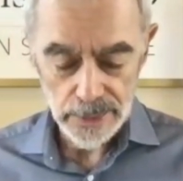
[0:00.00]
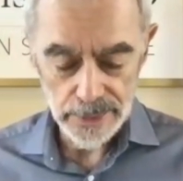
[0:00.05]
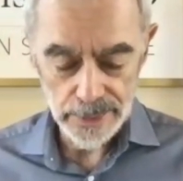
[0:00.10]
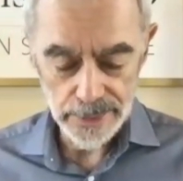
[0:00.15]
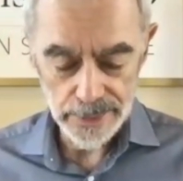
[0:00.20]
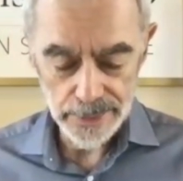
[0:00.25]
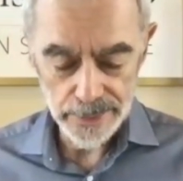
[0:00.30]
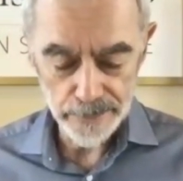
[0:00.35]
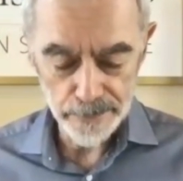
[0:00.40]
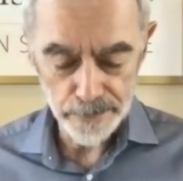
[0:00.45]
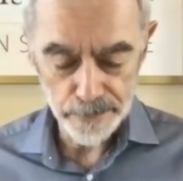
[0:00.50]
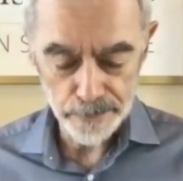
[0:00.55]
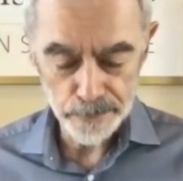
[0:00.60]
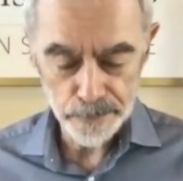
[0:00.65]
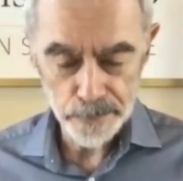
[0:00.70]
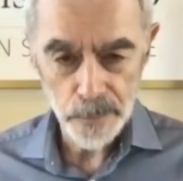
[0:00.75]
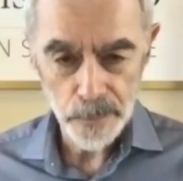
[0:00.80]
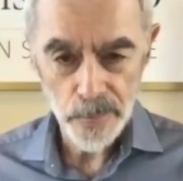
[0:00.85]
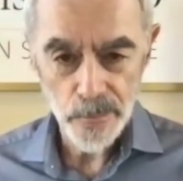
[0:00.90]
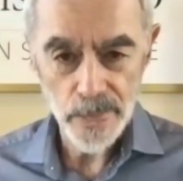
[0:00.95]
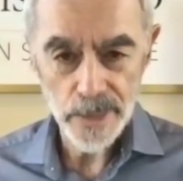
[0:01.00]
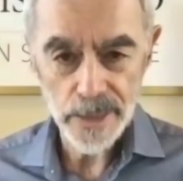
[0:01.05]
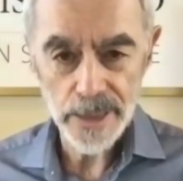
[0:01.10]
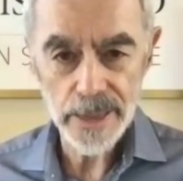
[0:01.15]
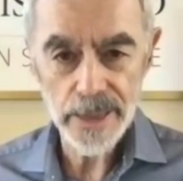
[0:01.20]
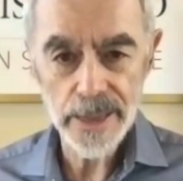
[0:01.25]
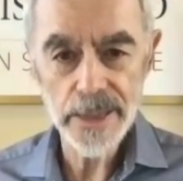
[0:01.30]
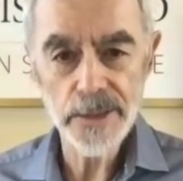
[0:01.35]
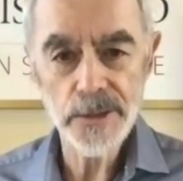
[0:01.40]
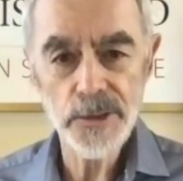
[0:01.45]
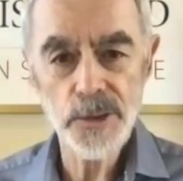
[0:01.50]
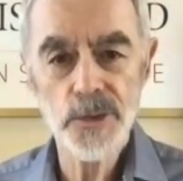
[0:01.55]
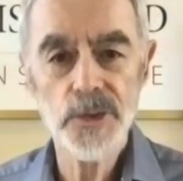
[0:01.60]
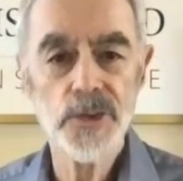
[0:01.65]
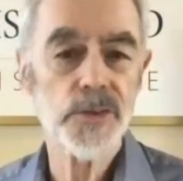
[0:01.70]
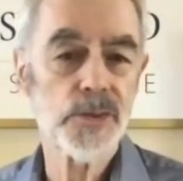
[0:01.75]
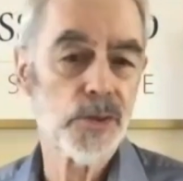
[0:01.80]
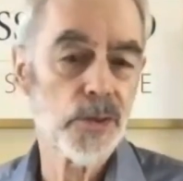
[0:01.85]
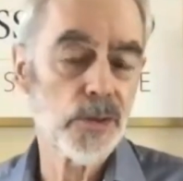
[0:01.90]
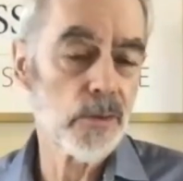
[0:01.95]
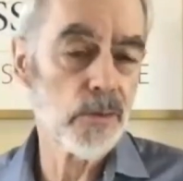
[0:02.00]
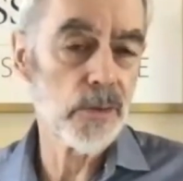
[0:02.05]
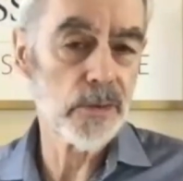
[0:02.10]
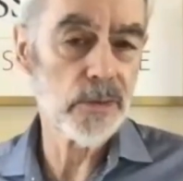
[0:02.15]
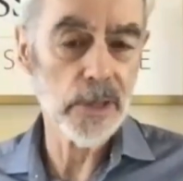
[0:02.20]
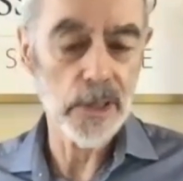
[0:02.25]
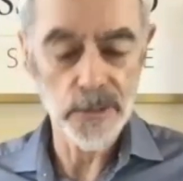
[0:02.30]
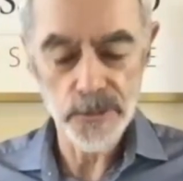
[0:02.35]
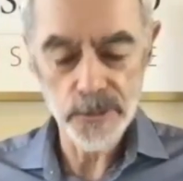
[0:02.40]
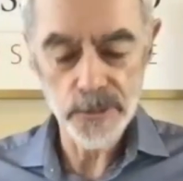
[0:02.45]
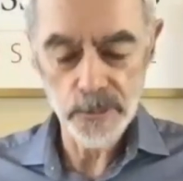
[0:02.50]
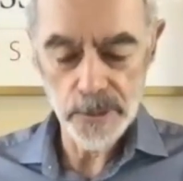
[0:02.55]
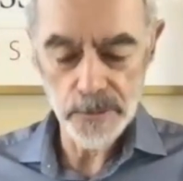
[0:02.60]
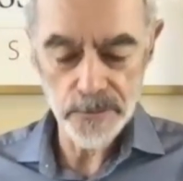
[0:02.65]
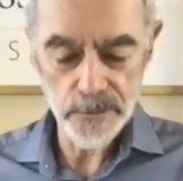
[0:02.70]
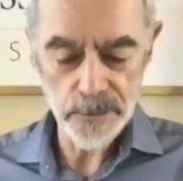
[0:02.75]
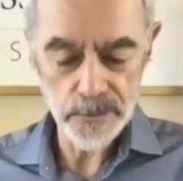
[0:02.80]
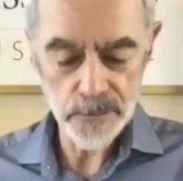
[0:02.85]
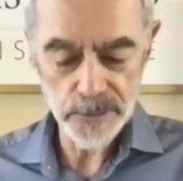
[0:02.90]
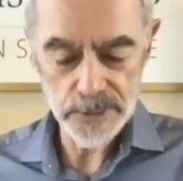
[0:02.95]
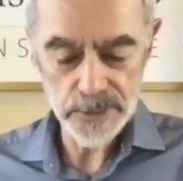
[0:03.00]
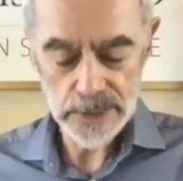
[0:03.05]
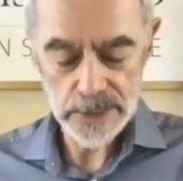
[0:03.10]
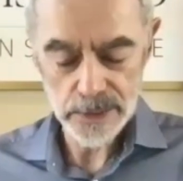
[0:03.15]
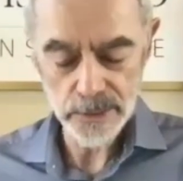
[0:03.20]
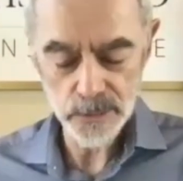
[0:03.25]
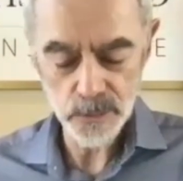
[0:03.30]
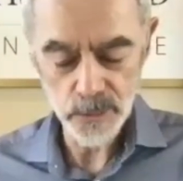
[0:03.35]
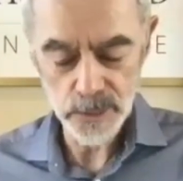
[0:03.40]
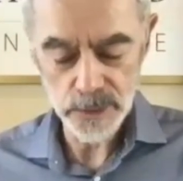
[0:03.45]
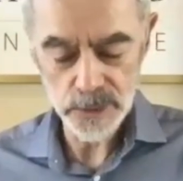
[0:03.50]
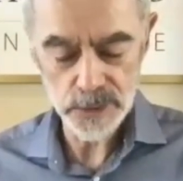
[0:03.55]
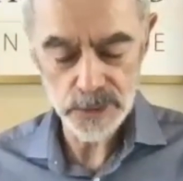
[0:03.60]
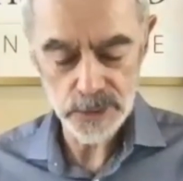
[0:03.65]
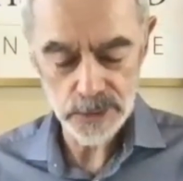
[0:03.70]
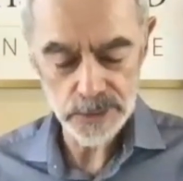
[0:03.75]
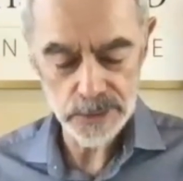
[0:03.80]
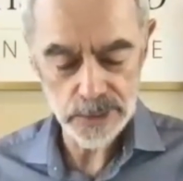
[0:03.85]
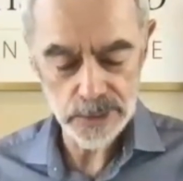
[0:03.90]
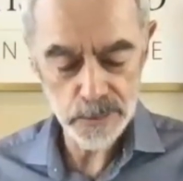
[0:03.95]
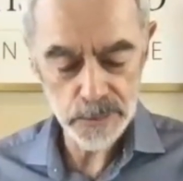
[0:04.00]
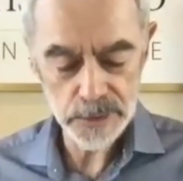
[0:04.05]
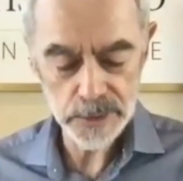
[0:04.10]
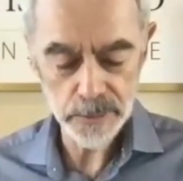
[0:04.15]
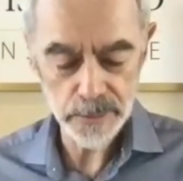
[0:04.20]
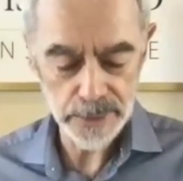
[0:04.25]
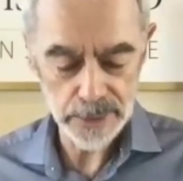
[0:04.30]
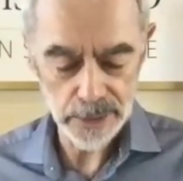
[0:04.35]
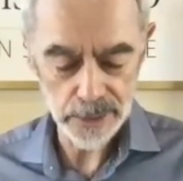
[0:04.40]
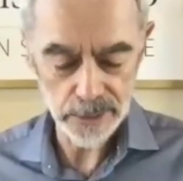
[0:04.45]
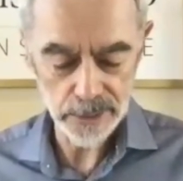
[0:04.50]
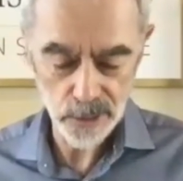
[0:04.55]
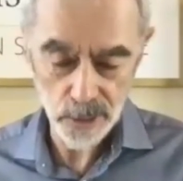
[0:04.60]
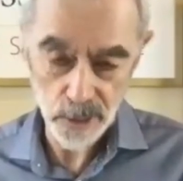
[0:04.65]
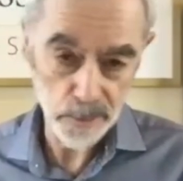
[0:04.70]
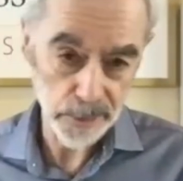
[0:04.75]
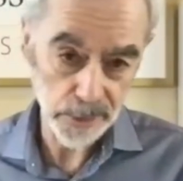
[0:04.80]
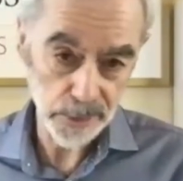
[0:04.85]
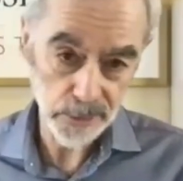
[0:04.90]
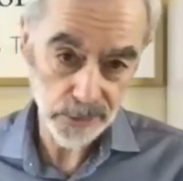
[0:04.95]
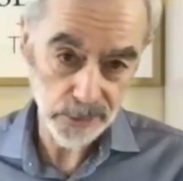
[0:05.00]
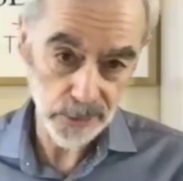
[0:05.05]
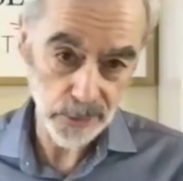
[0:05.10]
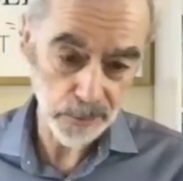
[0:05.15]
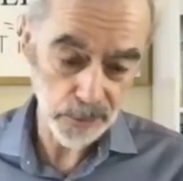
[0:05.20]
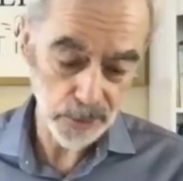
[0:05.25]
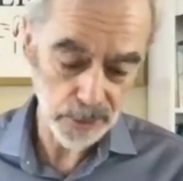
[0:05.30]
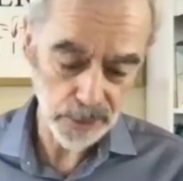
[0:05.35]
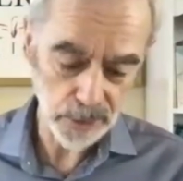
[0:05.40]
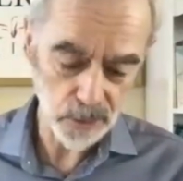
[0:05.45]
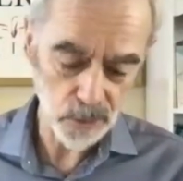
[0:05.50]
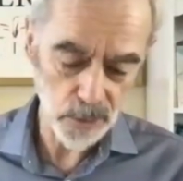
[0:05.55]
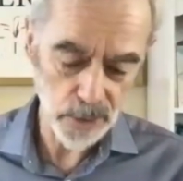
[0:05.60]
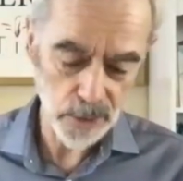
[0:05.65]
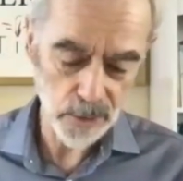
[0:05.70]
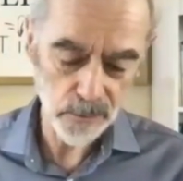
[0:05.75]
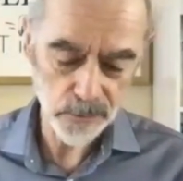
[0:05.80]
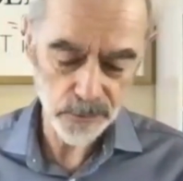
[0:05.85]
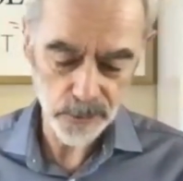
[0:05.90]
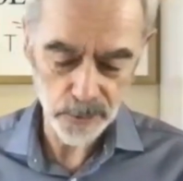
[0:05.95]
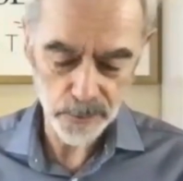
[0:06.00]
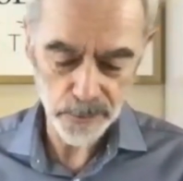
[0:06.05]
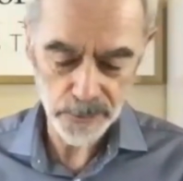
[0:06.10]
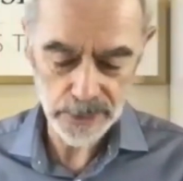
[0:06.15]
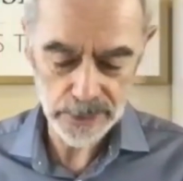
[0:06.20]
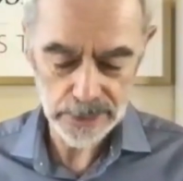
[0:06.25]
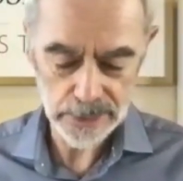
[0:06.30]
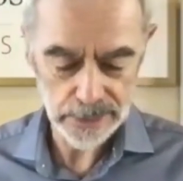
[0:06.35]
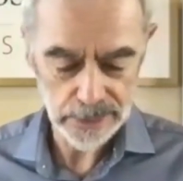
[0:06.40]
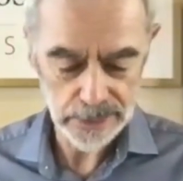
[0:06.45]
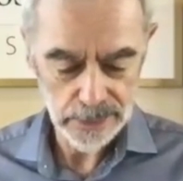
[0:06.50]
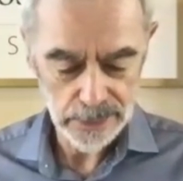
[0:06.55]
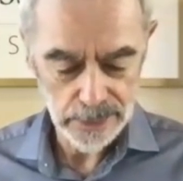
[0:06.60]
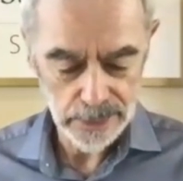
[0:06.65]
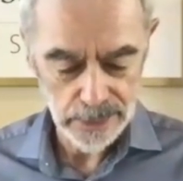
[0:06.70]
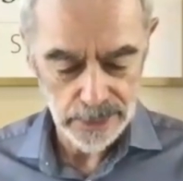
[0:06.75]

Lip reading: And you just took the results from the 5th test, which seems to be uncommon. So I'm going to quote from the